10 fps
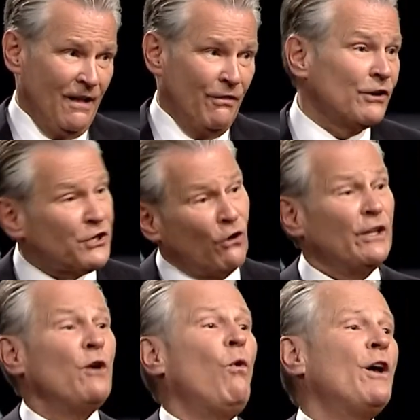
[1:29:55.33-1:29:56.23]
There's
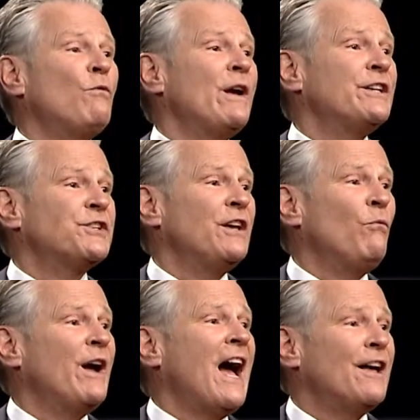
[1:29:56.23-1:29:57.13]
only one reason
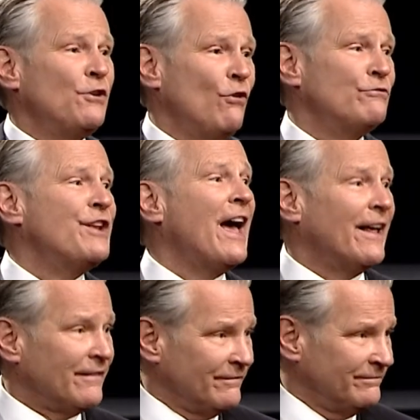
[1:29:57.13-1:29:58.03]
we got no debt.